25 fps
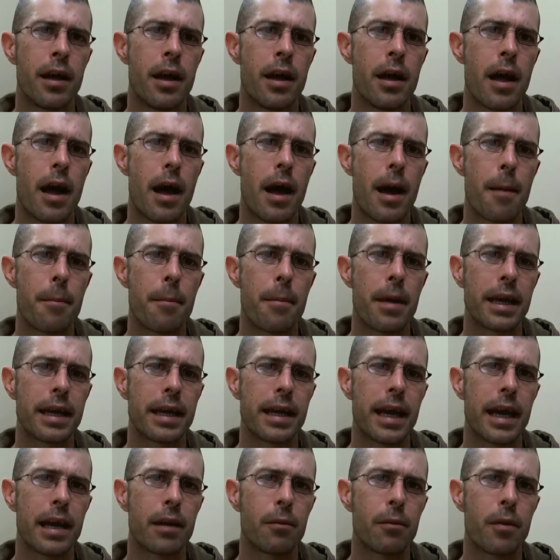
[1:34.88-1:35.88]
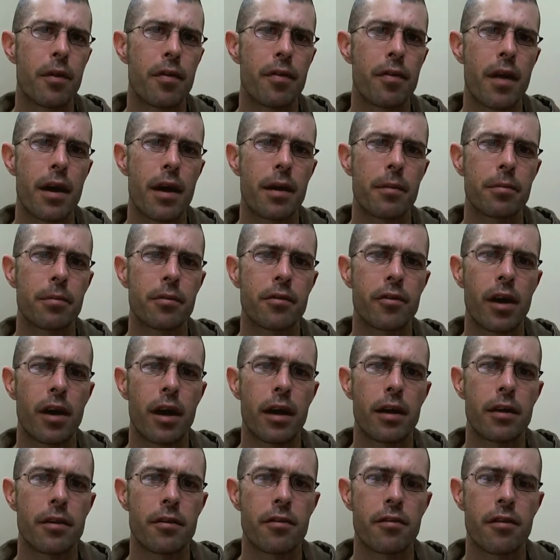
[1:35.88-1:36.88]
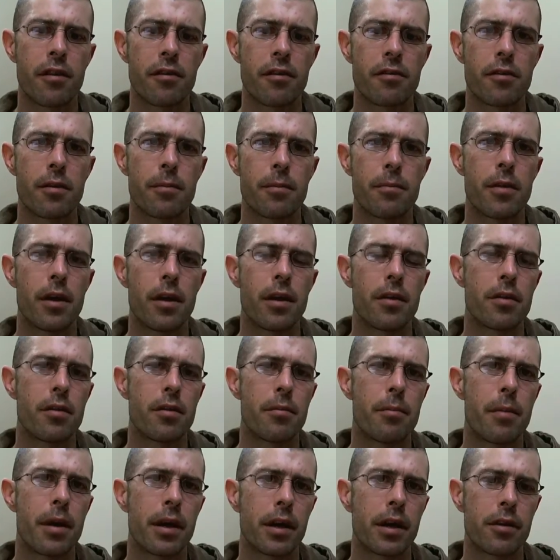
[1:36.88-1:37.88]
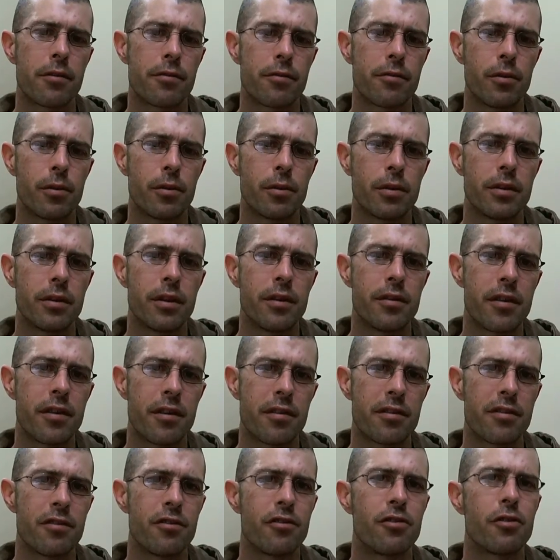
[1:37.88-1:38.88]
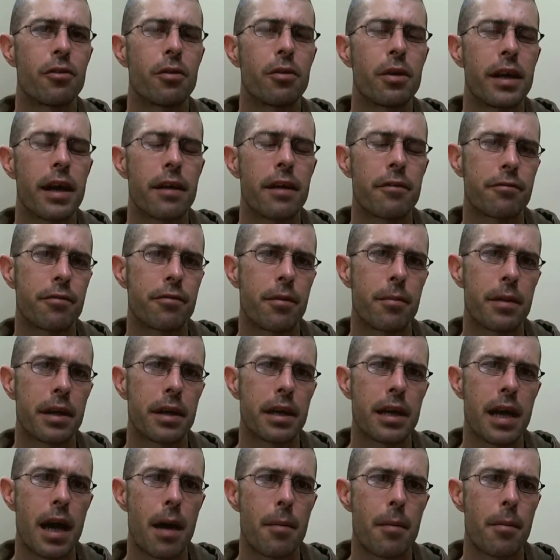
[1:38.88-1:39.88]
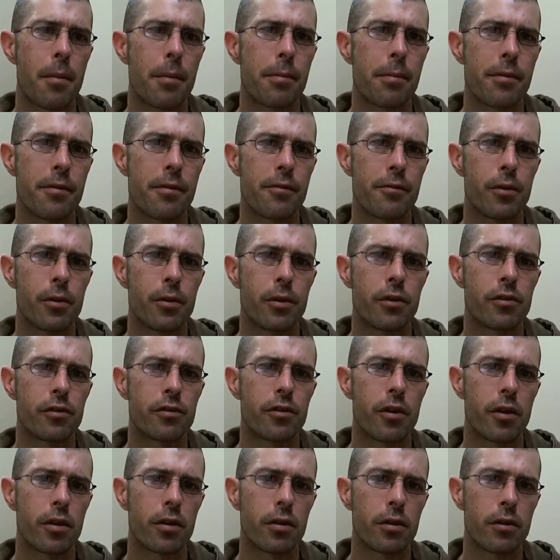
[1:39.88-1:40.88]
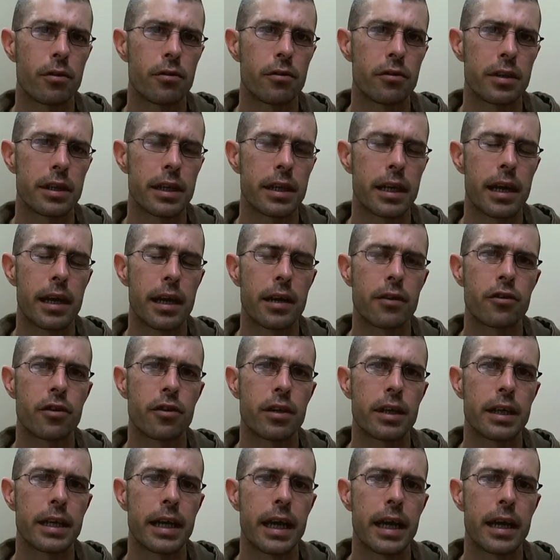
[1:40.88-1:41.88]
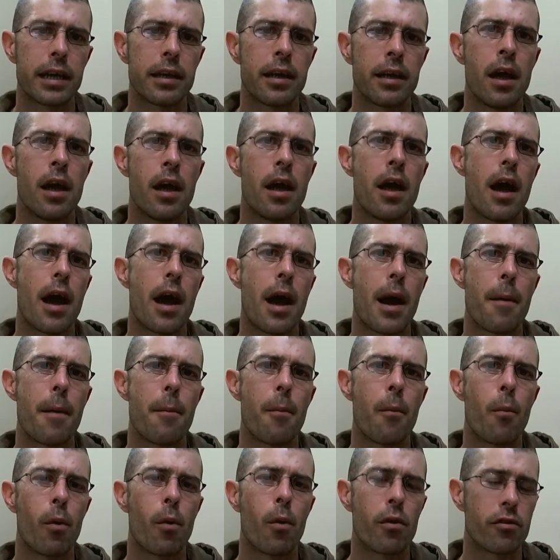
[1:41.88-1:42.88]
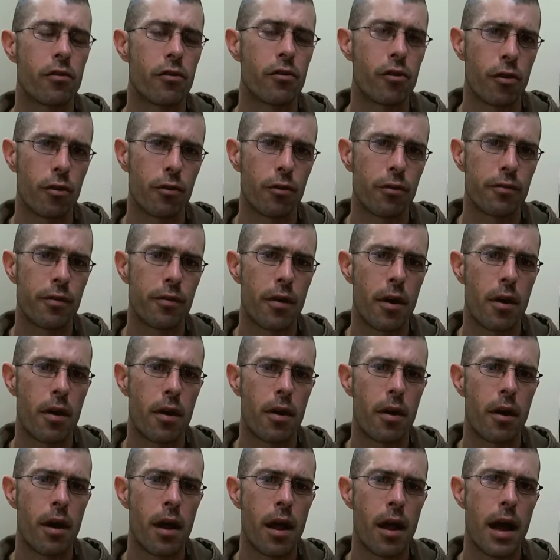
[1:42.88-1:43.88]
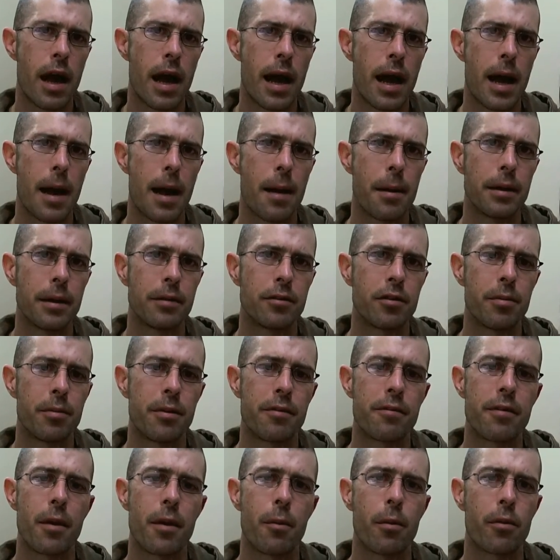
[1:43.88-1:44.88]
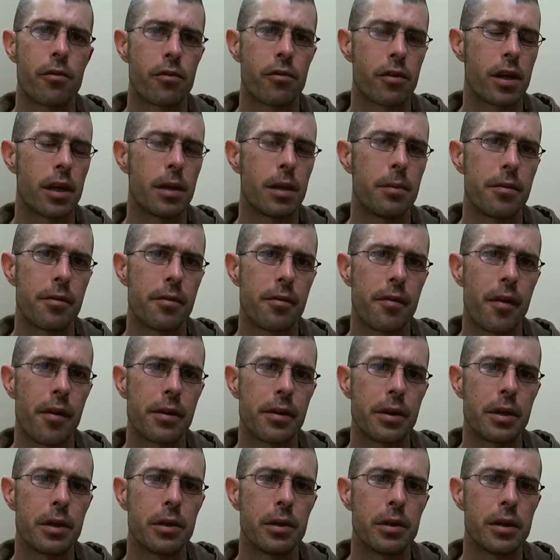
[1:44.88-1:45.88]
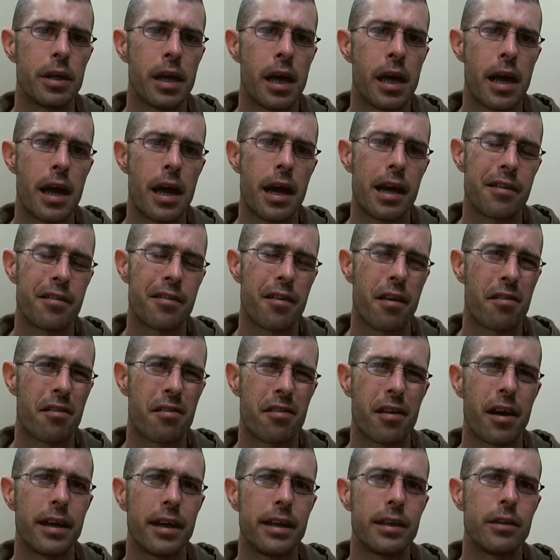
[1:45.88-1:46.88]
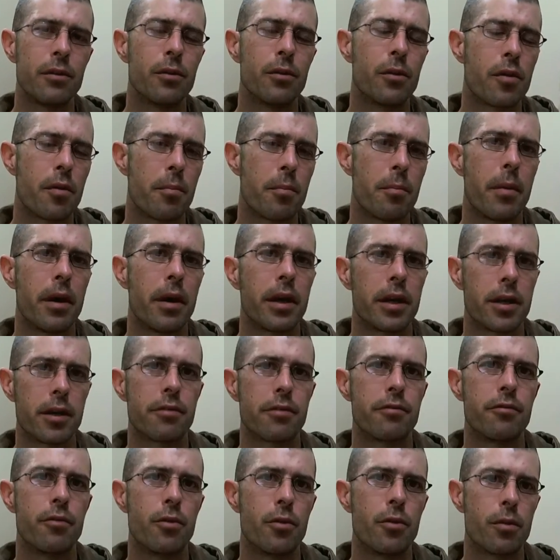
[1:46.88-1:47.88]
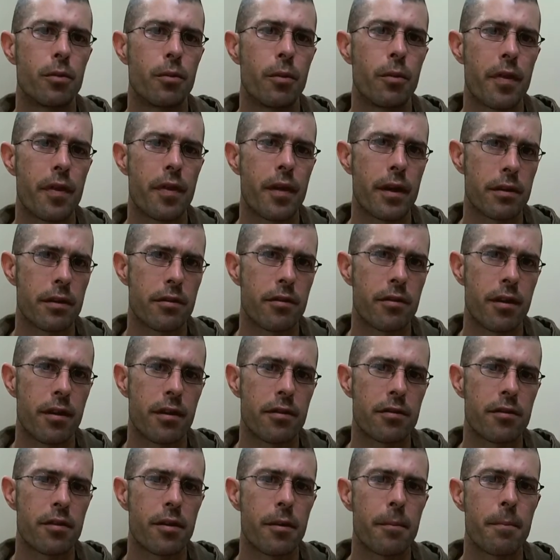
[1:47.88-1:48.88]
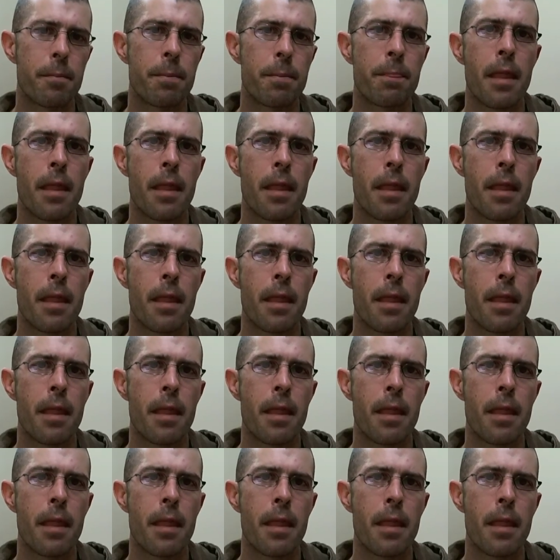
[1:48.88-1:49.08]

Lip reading: Again, with that system, the microphone, the distance you could get from the camera before you started losing connection again wasn't too far, and to be fair, wasn't going to be very good. And as a side note, the microphone with that system